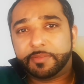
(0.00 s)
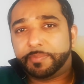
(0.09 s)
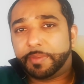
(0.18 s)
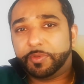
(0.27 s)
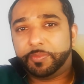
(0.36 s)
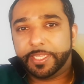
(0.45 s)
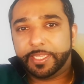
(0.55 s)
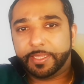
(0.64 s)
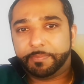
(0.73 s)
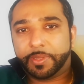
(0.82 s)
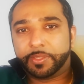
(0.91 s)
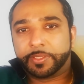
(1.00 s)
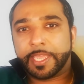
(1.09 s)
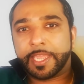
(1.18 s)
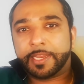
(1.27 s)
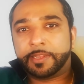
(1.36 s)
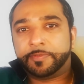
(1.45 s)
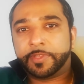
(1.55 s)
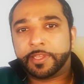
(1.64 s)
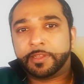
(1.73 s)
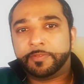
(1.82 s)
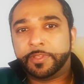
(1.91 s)
Bumblebee and Bulkhead have
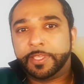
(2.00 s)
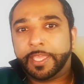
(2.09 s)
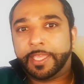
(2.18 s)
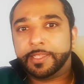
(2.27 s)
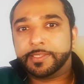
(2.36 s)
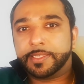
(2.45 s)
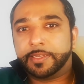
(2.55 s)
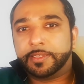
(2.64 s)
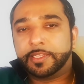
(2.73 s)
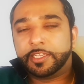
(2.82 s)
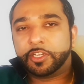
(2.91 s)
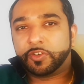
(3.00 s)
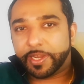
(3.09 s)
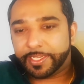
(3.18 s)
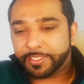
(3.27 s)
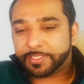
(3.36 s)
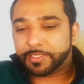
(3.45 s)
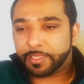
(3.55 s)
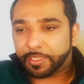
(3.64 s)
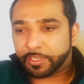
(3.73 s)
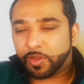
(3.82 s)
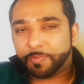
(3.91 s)
done over the years, and great
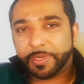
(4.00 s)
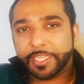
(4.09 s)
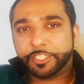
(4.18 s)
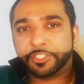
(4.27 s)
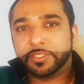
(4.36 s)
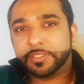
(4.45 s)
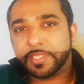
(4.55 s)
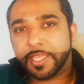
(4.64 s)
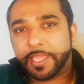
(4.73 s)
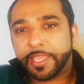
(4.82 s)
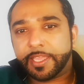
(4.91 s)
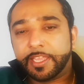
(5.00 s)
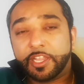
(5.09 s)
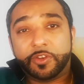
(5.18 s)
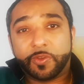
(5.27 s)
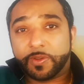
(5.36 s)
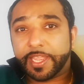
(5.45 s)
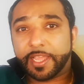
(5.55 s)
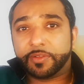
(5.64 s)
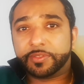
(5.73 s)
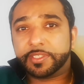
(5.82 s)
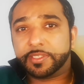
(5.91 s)
combinations there.
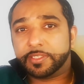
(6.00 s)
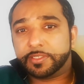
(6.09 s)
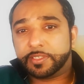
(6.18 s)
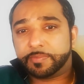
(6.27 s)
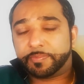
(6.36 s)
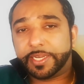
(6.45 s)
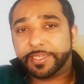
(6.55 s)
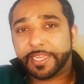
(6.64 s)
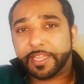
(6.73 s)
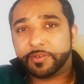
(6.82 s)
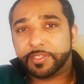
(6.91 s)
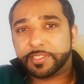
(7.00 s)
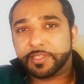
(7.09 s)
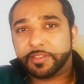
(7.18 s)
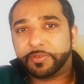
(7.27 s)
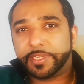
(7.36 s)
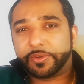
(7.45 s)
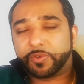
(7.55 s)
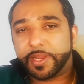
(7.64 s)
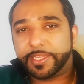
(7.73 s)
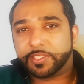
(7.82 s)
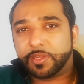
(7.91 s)
Knockout and Breakdown is another
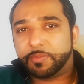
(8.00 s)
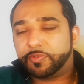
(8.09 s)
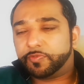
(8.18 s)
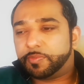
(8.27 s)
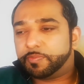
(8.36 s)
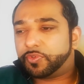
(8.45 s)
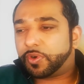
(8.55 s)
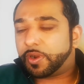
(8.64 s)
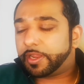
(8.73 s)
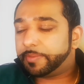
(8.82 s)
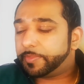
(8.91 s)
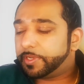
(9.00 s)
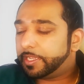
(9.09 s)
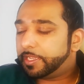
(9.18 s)
great example from Prime.